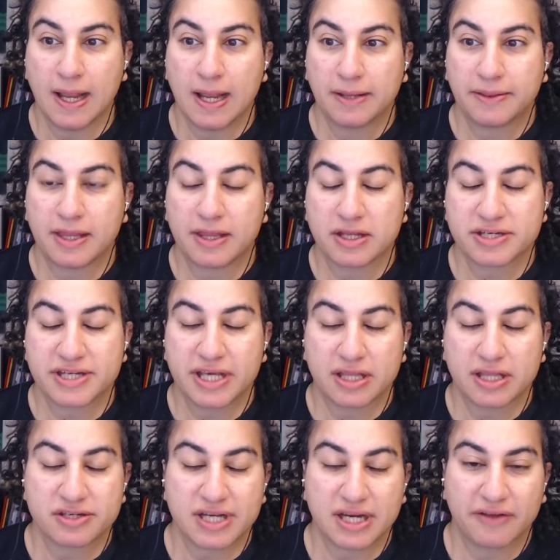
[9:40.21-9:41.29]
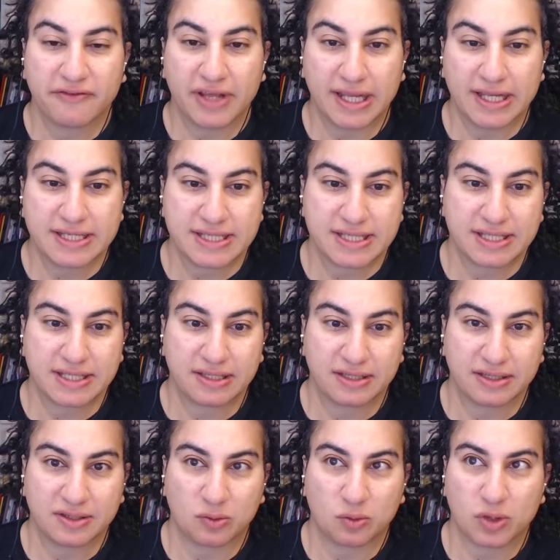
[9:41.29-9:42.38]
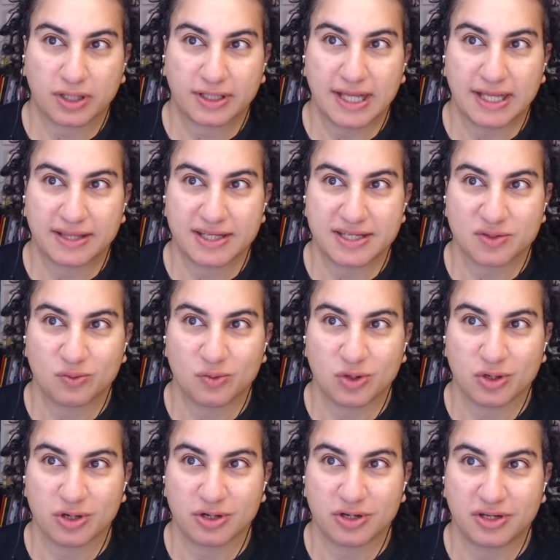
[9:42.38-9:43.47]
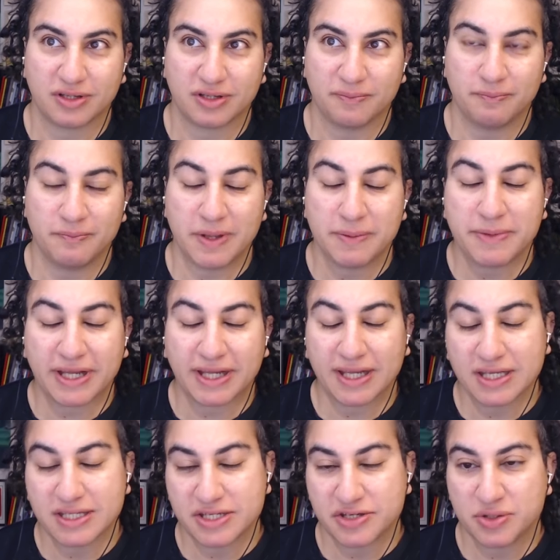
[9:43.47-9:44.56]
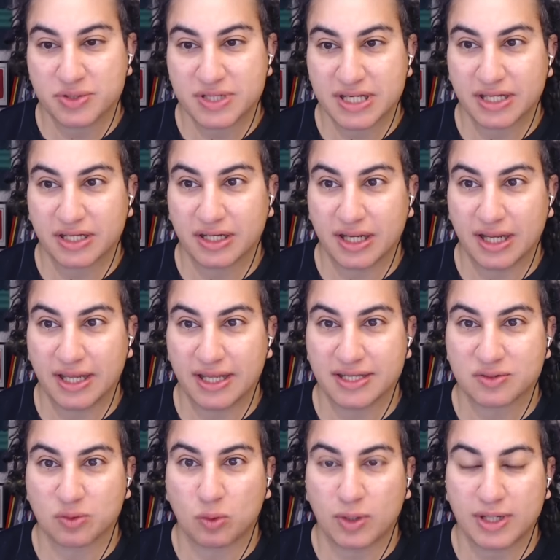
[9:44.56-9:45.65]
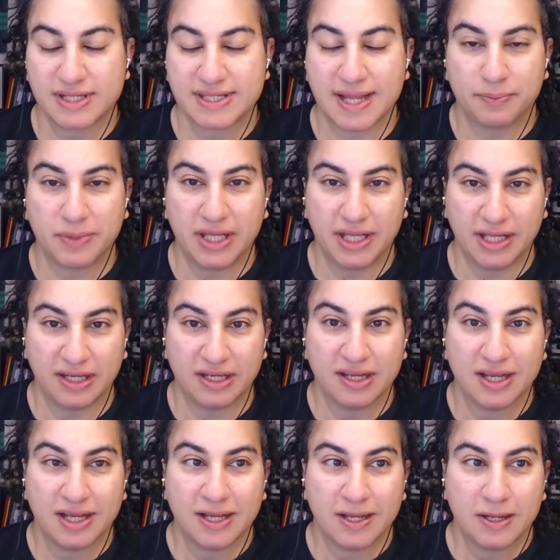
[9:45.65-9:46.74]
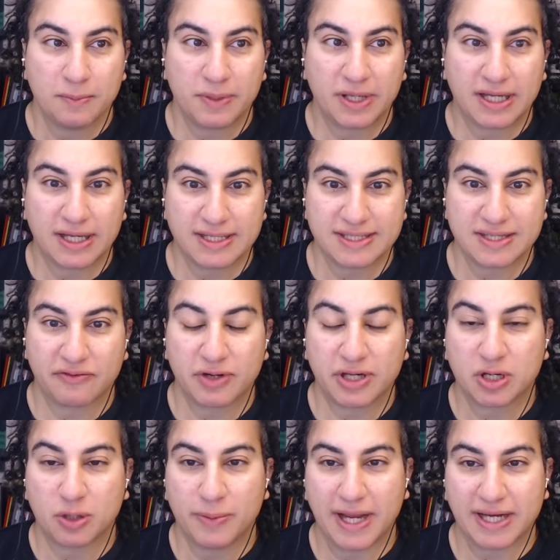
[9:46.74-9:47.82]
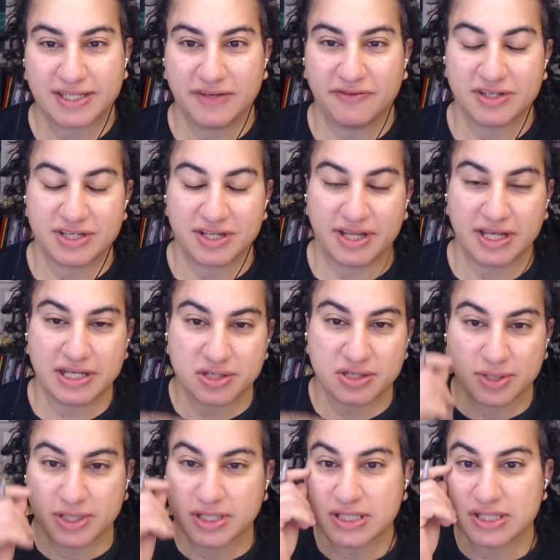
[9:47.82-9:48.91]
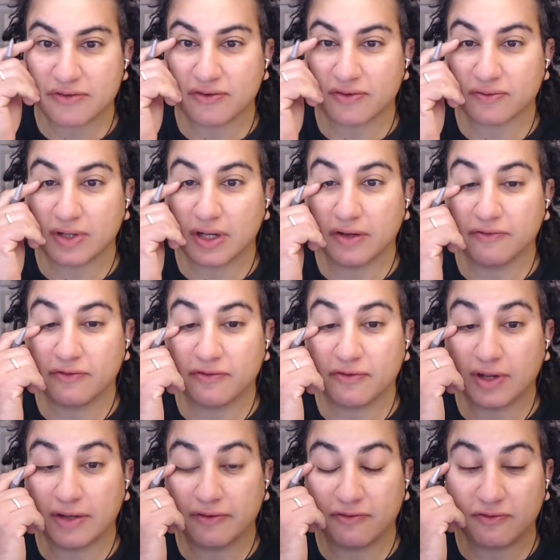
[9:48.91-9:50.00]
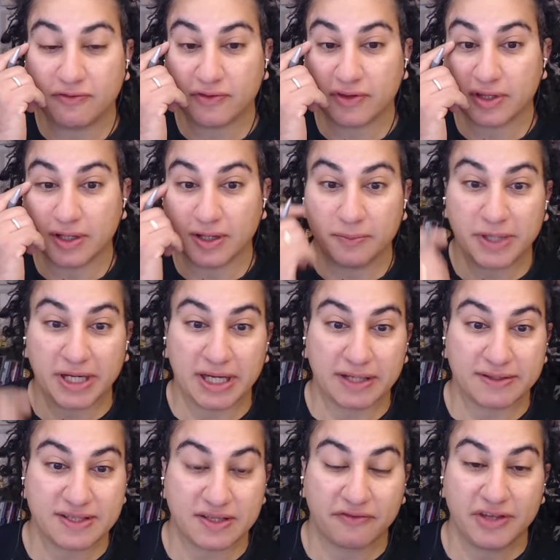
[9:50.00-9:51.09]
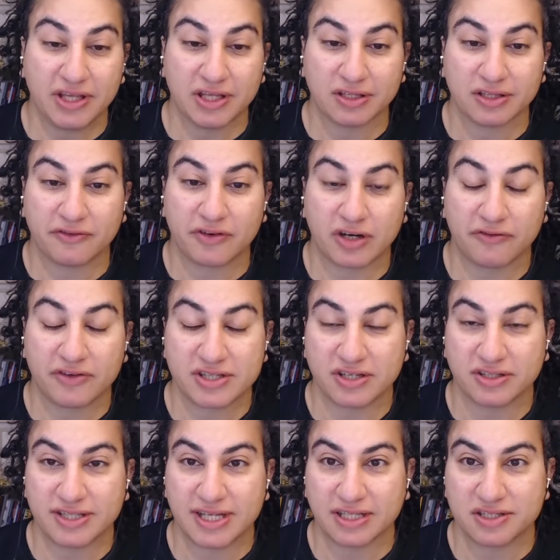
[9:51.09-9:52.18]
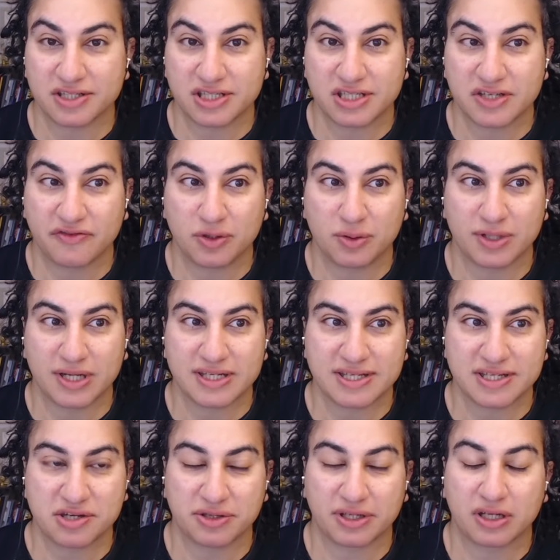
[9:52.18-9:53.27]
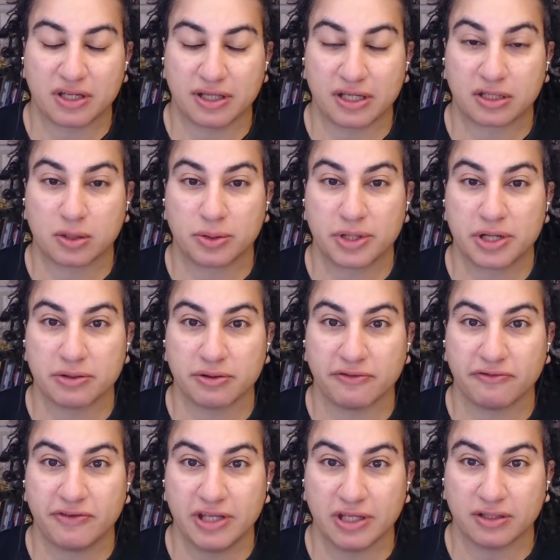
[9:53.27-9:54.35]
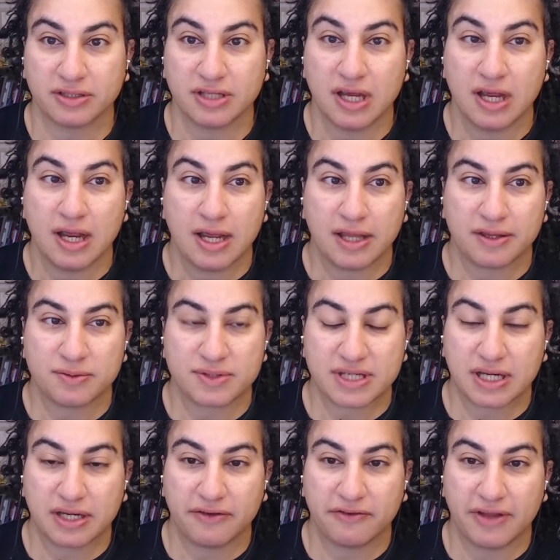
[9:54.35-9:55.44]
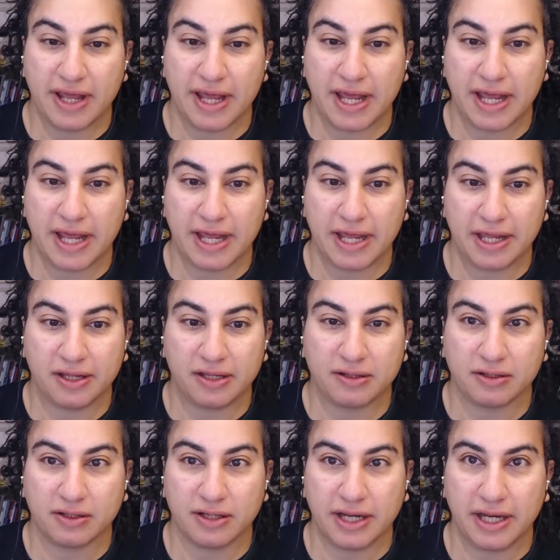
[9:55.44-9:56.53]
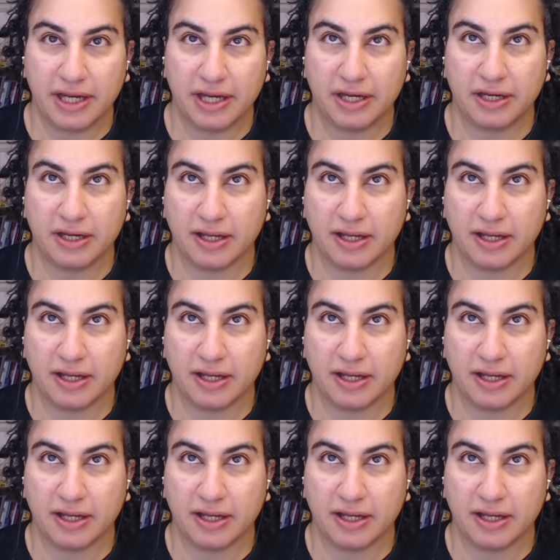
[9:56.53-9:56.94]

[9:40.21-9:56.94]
Then there's the other side of it is the work that this word mimic is using is, well, what does that mean? Because if we go back even to the histories of the beginnings of the field of artificial intelligence, if you can necessarily call it a coherent field, there was kind of a a